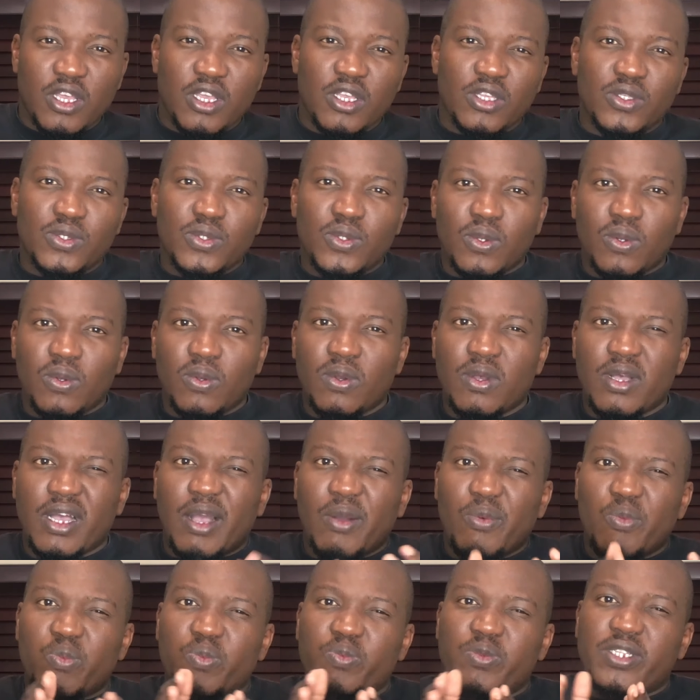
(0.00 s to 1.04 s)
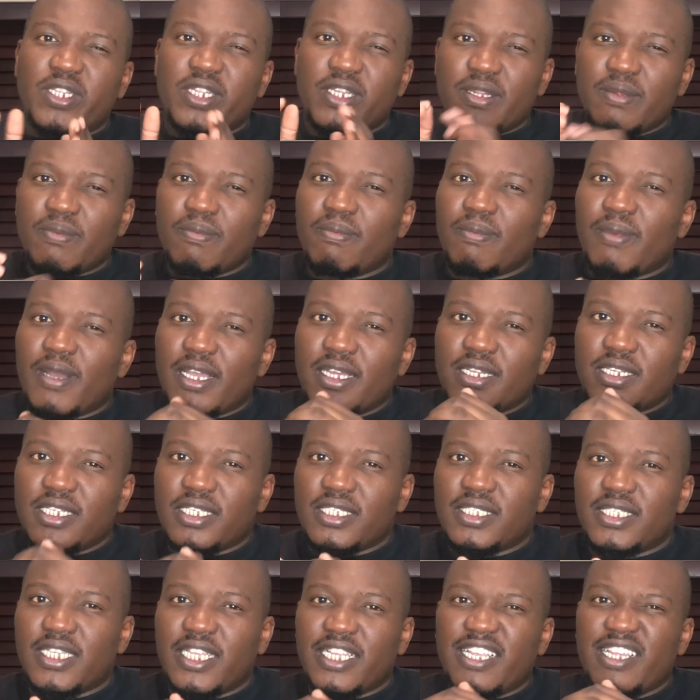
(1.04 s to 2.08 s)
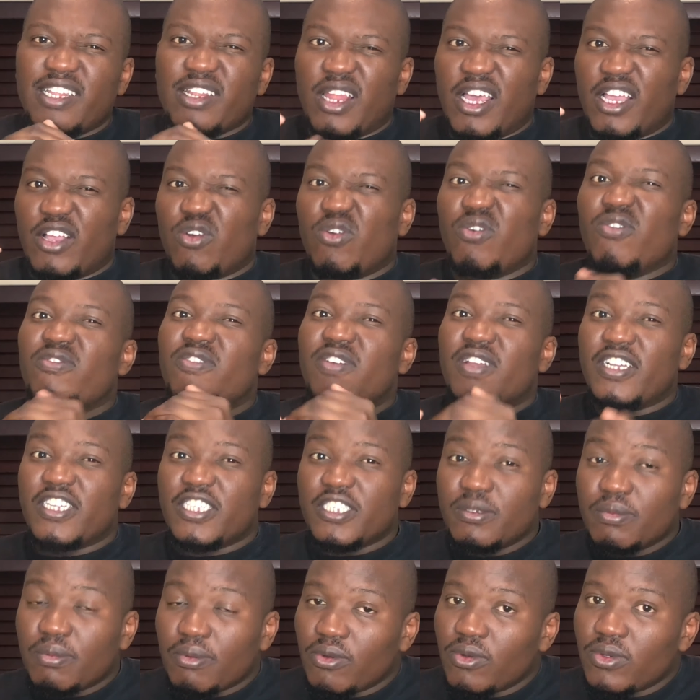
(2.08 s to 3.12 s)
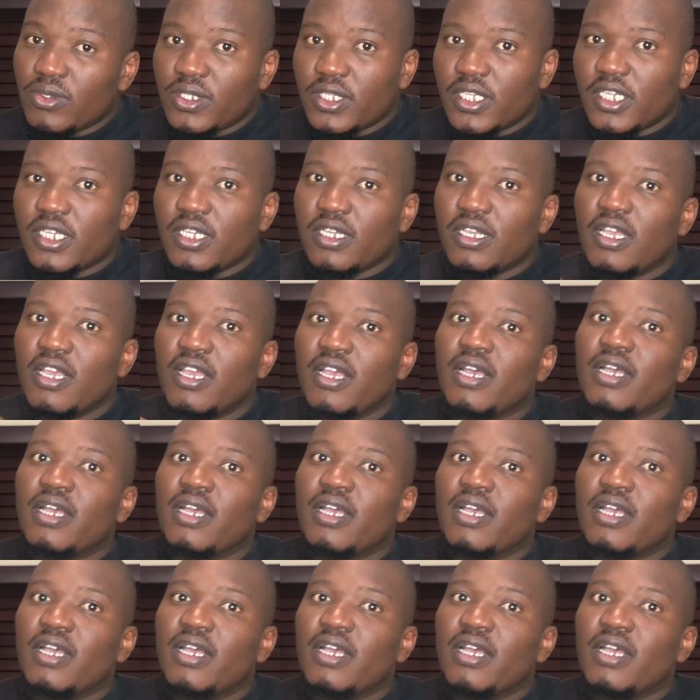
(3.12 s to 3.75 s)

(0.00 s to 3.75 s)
So I didn't mind exactly like overexposing,